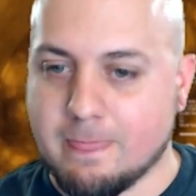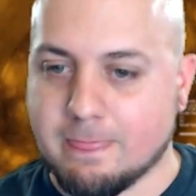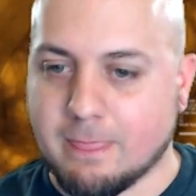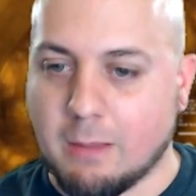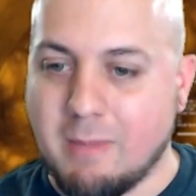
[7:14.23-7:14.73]

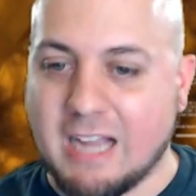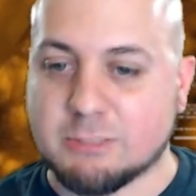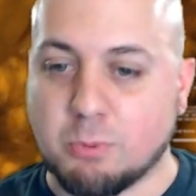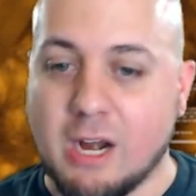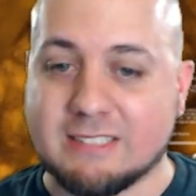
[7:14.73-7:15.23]
Max
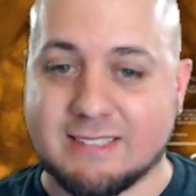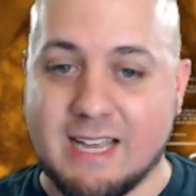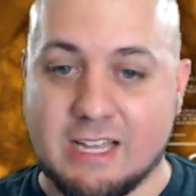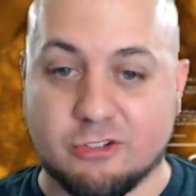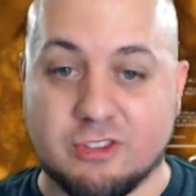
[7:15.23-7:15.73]
price
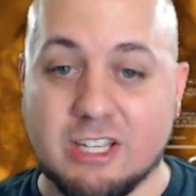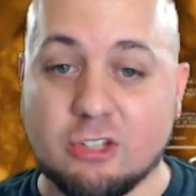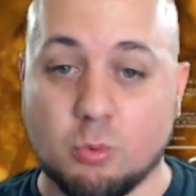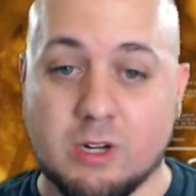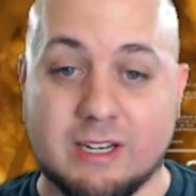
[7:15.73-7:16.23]
age. This
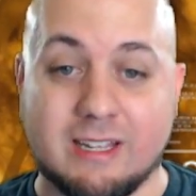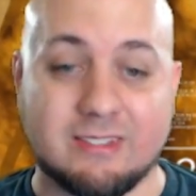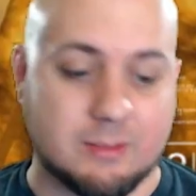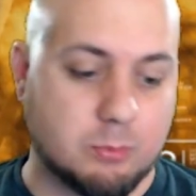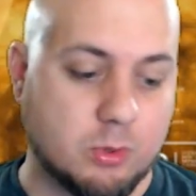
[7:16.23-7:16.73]
one is
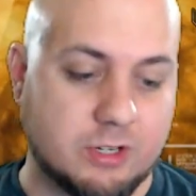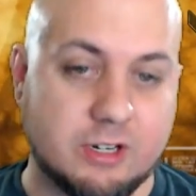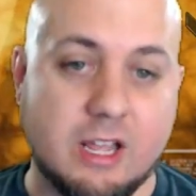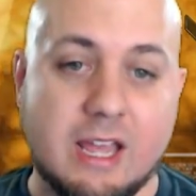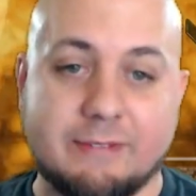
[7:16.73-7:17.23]
important.
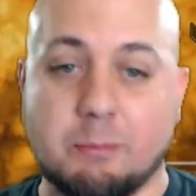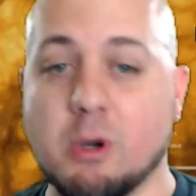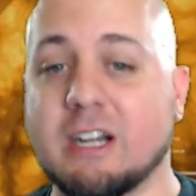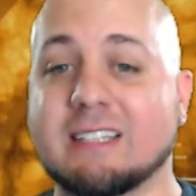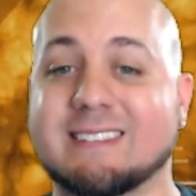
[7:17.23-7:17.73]
If you put
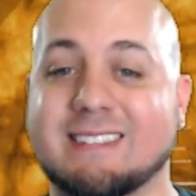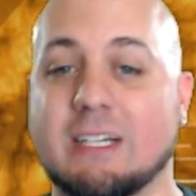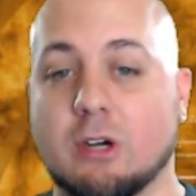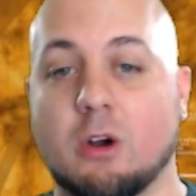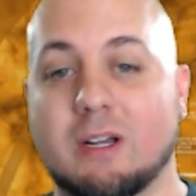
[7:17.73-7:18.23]
it at
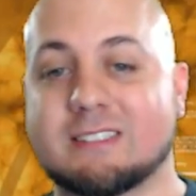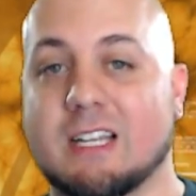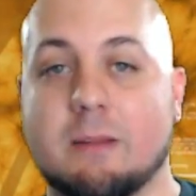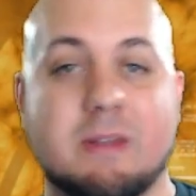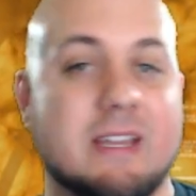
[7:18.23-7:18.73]
0, it's going
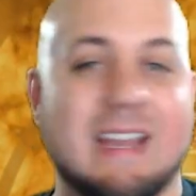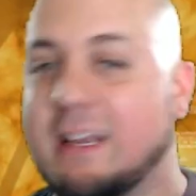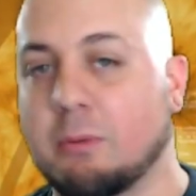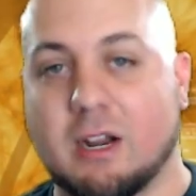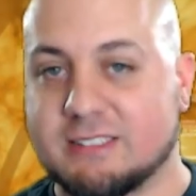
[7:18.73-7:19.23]
to be any
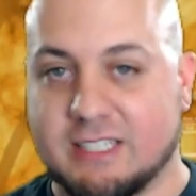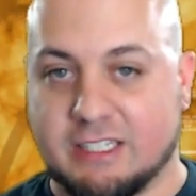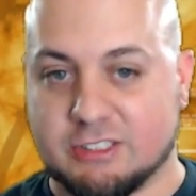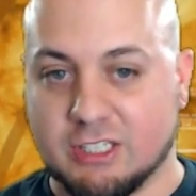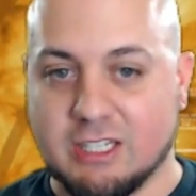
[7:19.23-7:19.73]
price
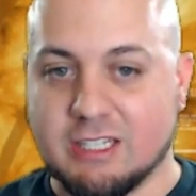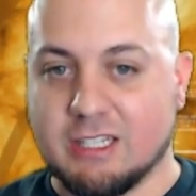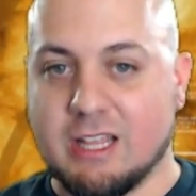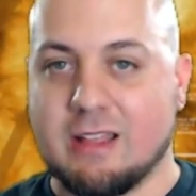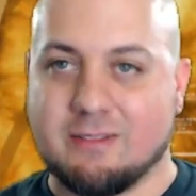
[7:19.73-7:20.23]
age.
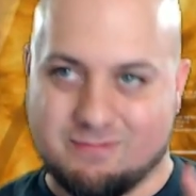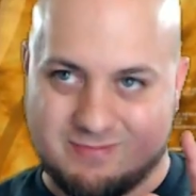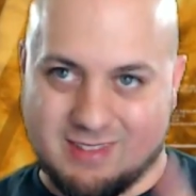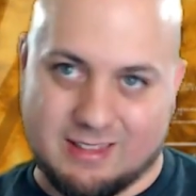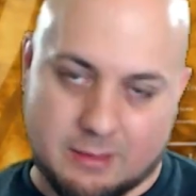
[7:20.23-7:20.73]

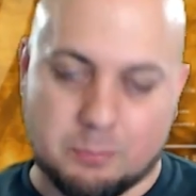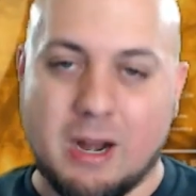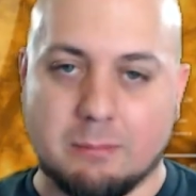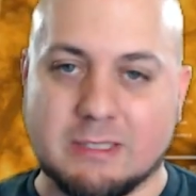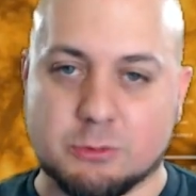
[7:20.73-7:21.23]
The
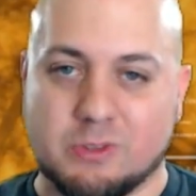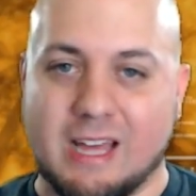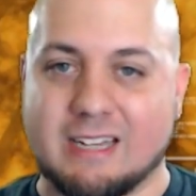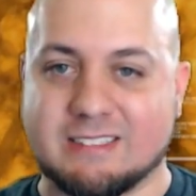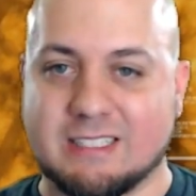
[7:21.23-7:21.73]
problem is with
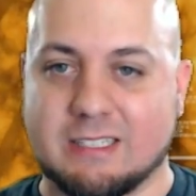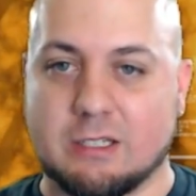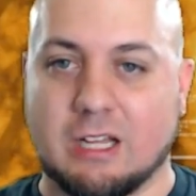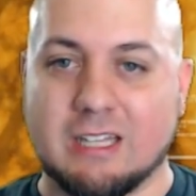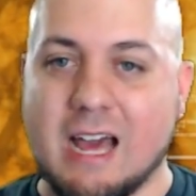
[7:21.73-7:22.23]
that is that
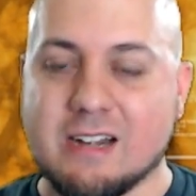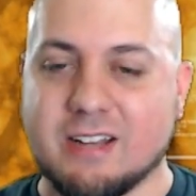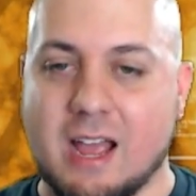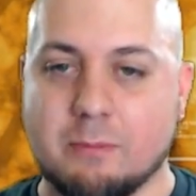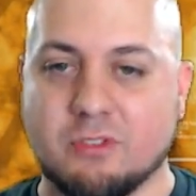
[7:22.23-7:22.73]
a lot of
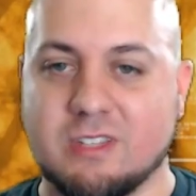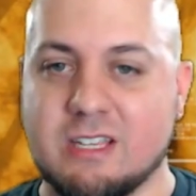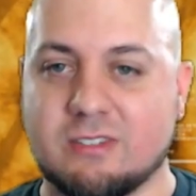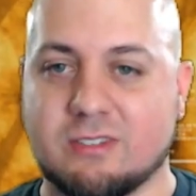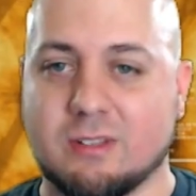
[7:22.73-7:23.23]
times
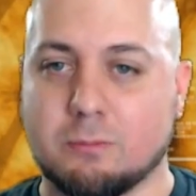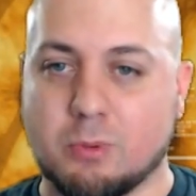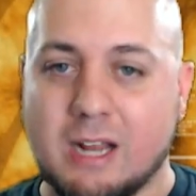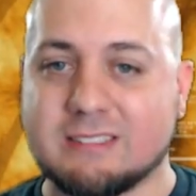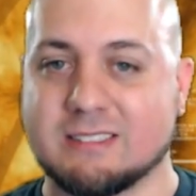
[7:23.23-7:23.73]
these
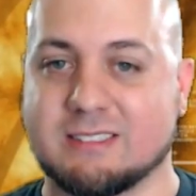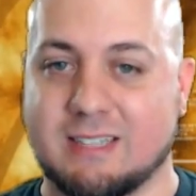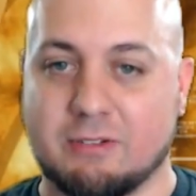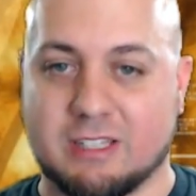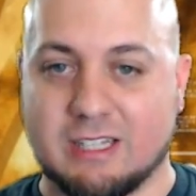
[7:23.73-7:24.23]
prices and
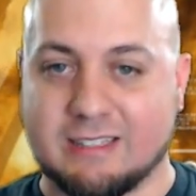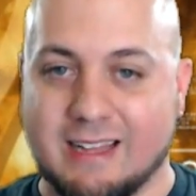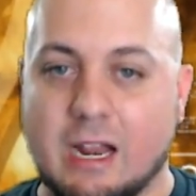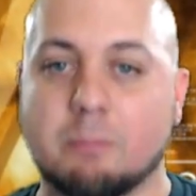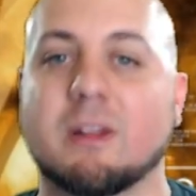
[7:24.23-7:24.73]
everything like that
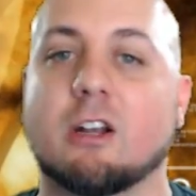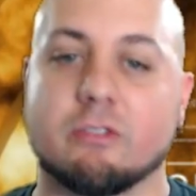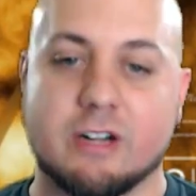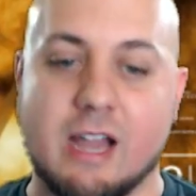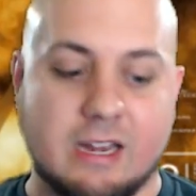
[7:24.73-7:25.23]
update
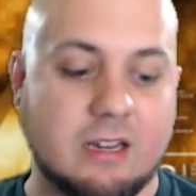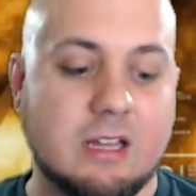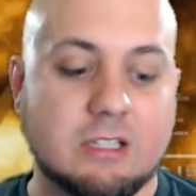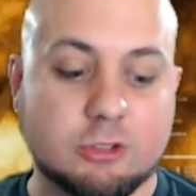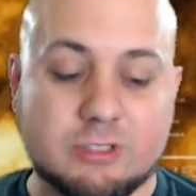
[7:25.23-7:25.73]
overnight.
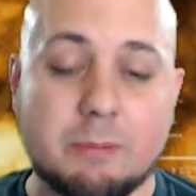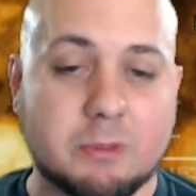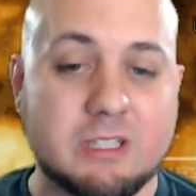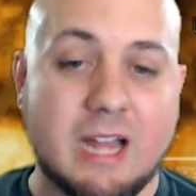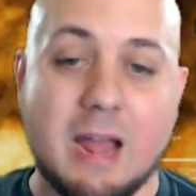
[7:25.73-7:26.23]
So
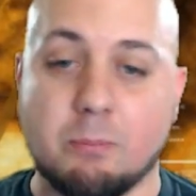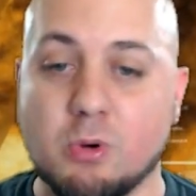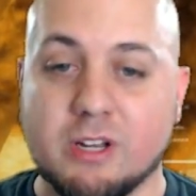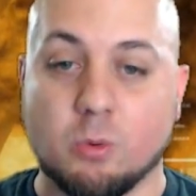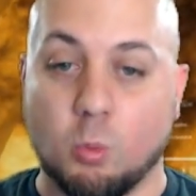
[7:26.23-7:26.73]
typically I
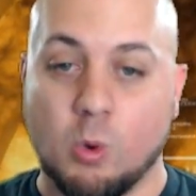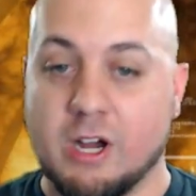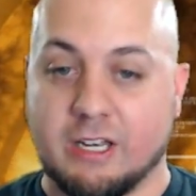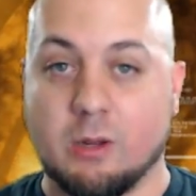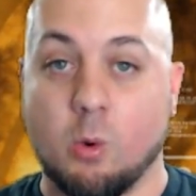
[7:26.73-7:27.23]
put
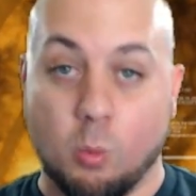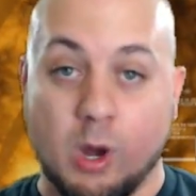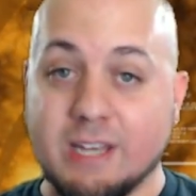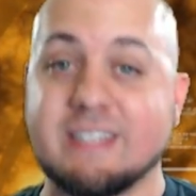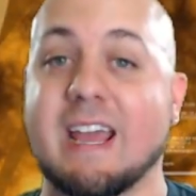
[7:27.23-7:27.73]
1.
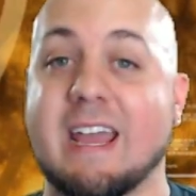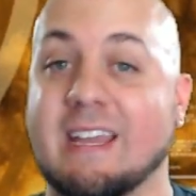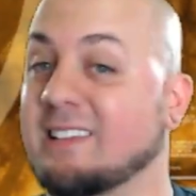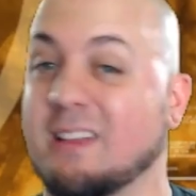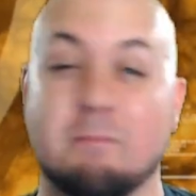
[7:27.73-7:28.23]
1 day
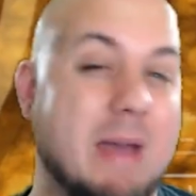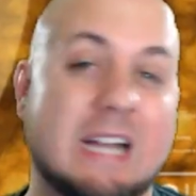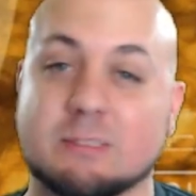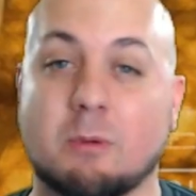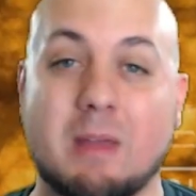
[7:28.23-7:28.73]
is the
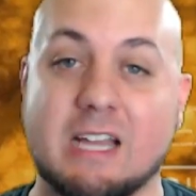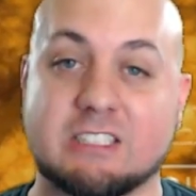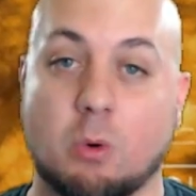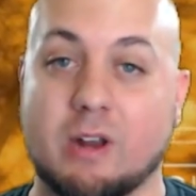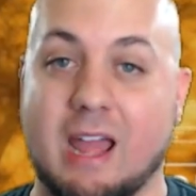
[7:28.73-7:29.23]
maximum age
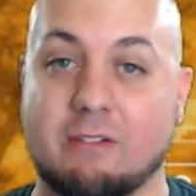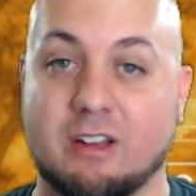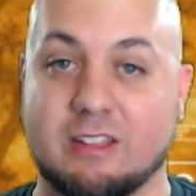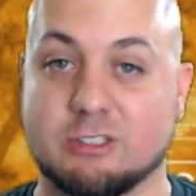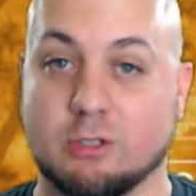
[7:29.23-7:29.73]
I want to have
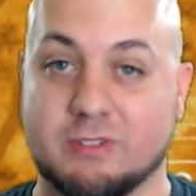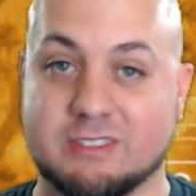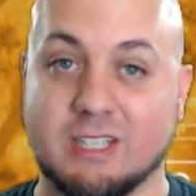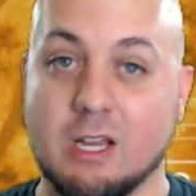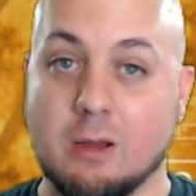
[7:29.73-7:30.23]
anything. So if it's
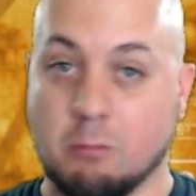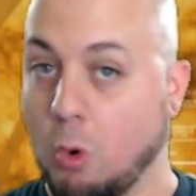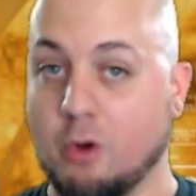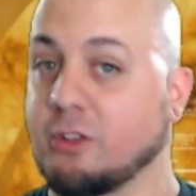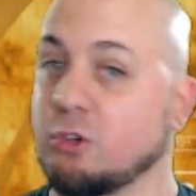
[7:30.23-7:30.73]

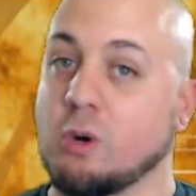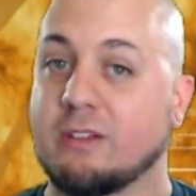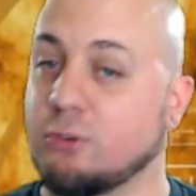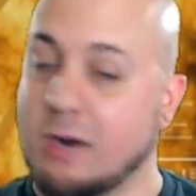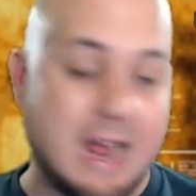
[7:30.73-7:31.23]
more than
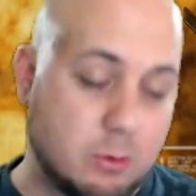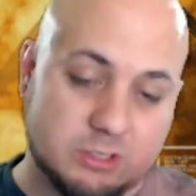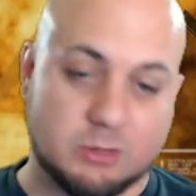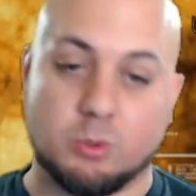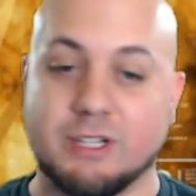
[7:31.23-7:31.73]
24 hours,
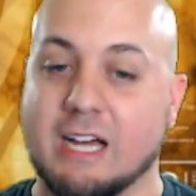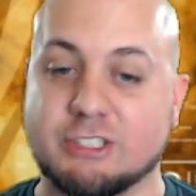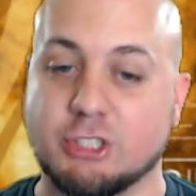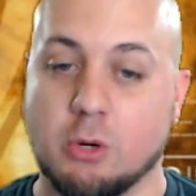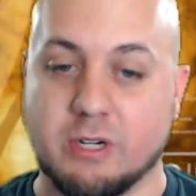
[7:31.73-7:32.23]
it will not
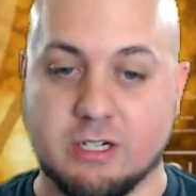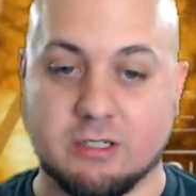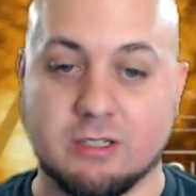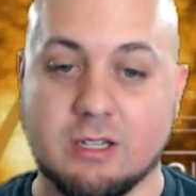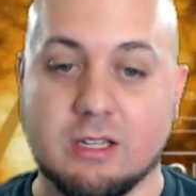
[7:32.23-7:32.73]
show here.
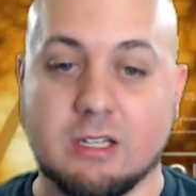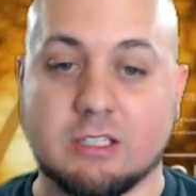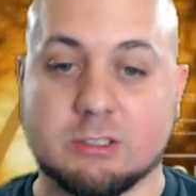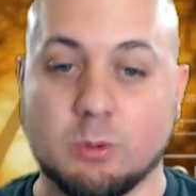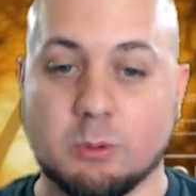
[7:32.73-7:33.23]

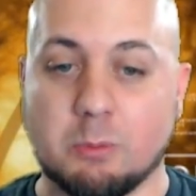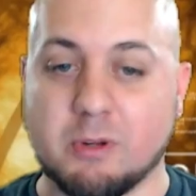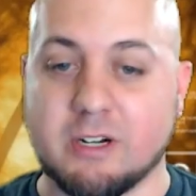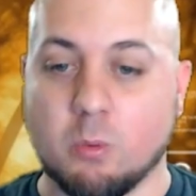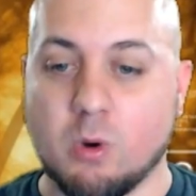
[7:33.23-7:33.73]
So we will put
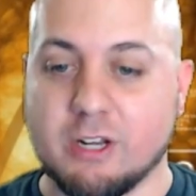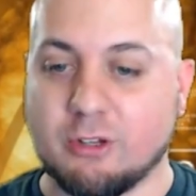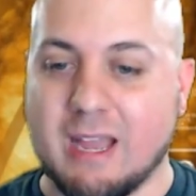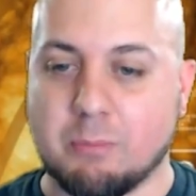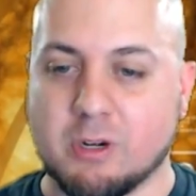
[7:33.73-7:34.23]
it at 1. You
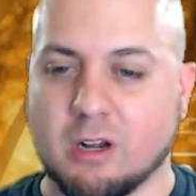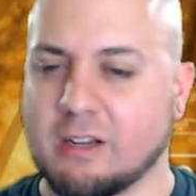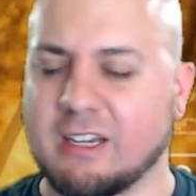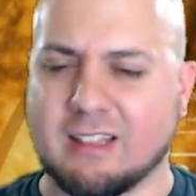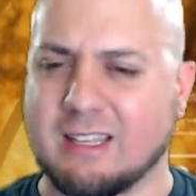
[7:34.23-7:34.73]
can't put it on
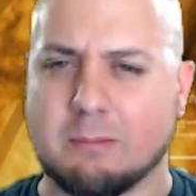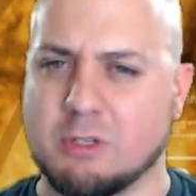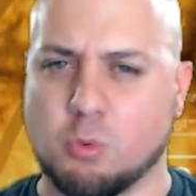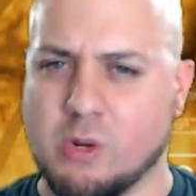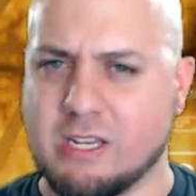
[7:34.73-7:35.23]
anything in
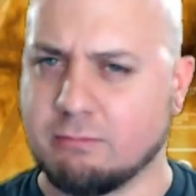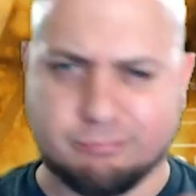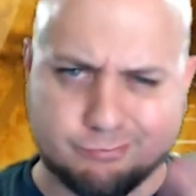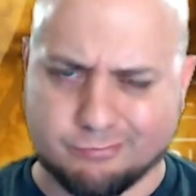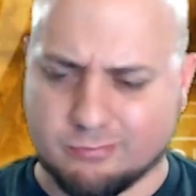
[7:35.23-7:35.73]
between
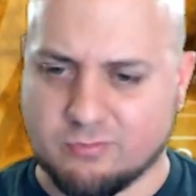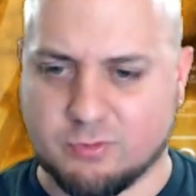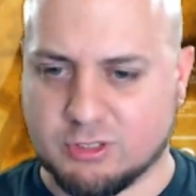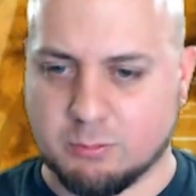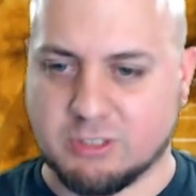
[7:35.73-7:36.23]
for
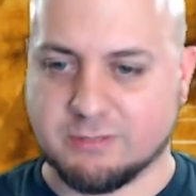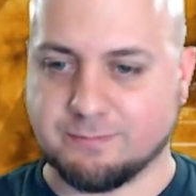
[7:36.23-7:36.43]
some reason.